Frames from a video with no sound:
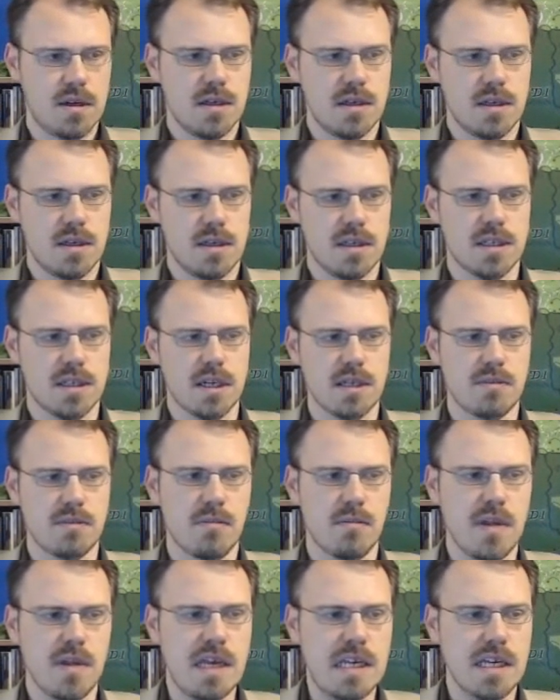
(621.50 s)
because it's
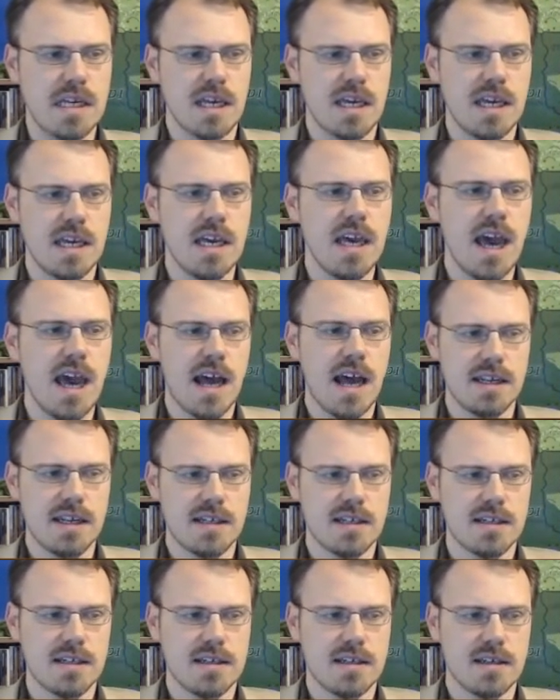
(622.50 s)
he
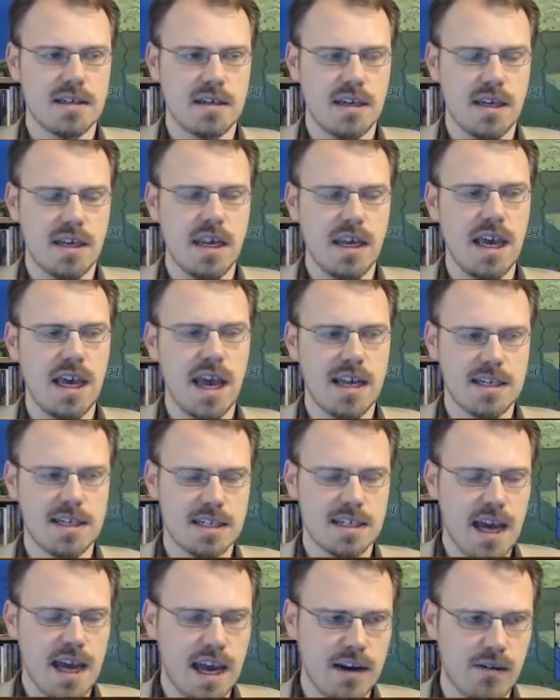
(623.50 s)
has he can't
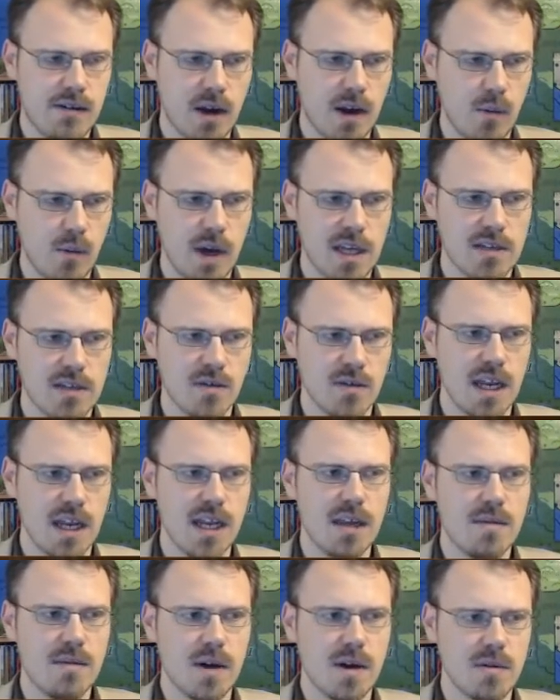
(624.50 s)
attack right away, so getting
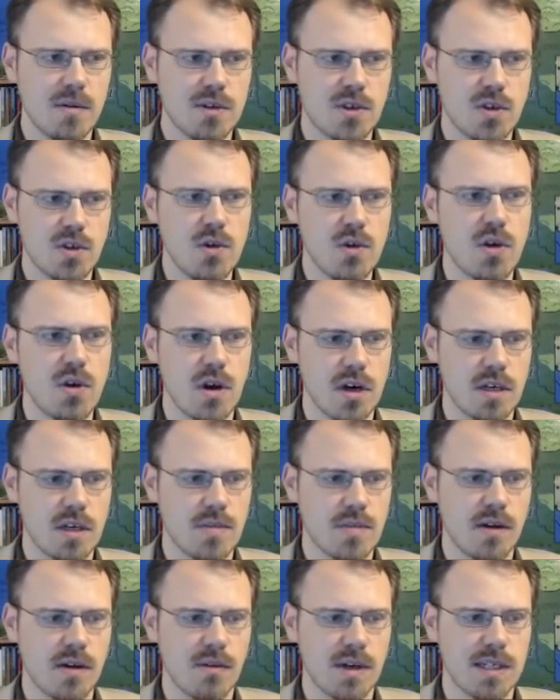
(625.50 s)
him out sooner is
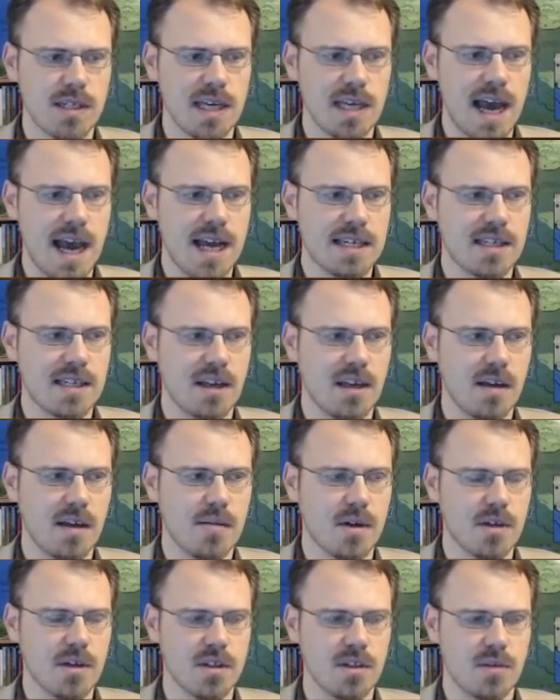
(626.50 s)
better. Whereas the axe can come
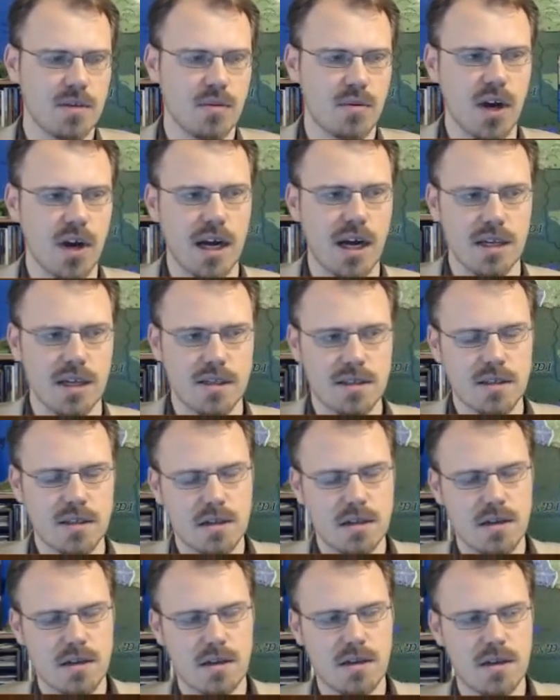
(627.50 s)
out in surprise.
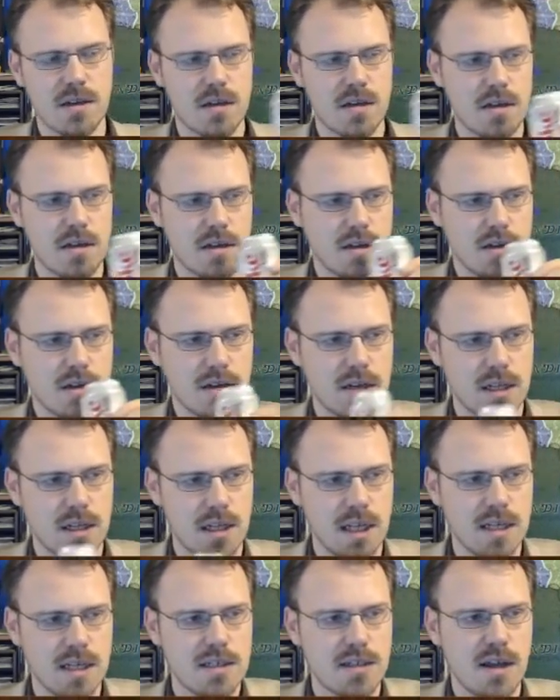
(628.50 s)

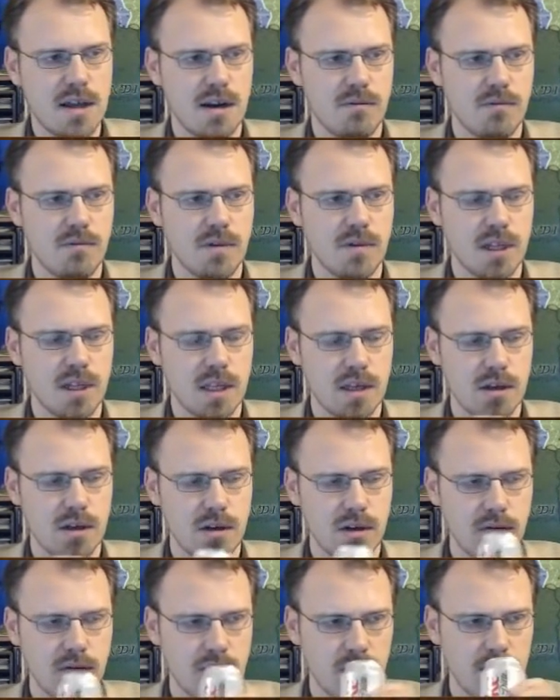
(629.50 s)
That's not really
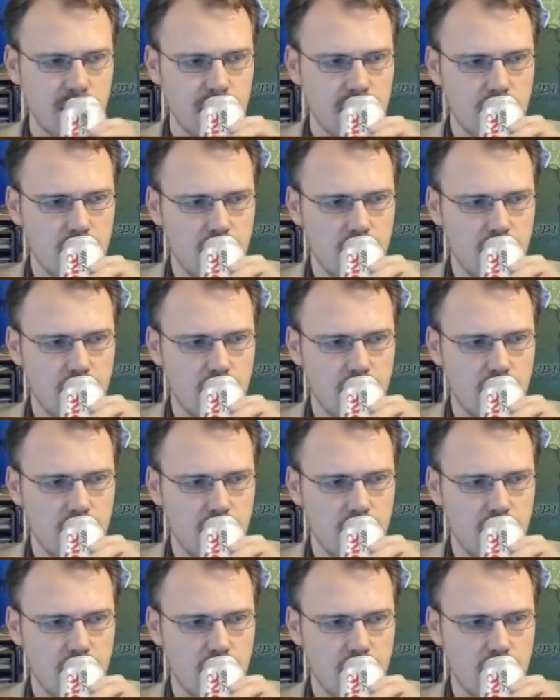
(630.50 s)
good for me though.